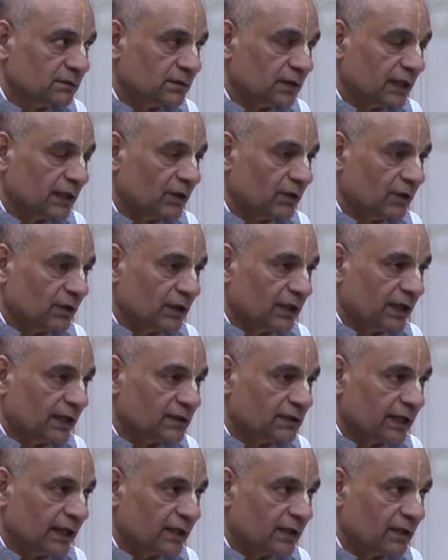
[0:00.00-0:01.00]
I don't know the
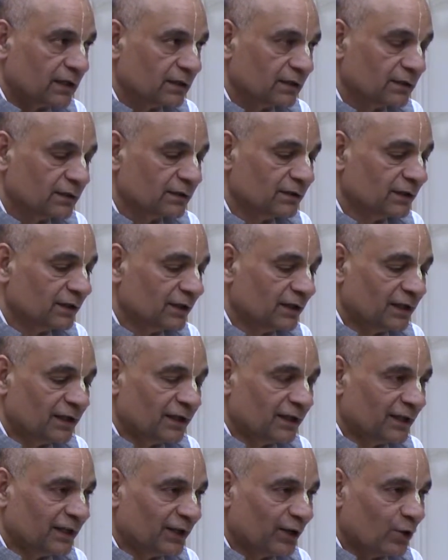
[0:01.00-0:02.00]
exact
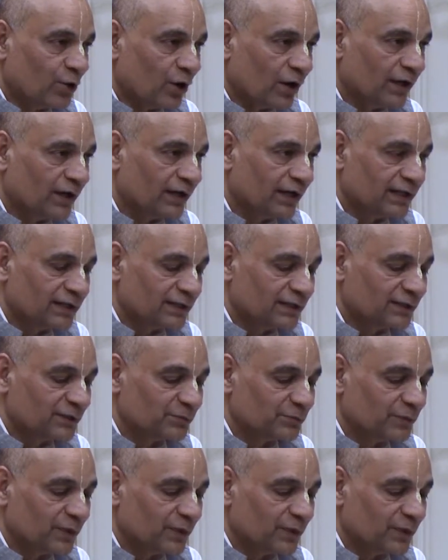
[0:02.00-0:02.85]
coordinates.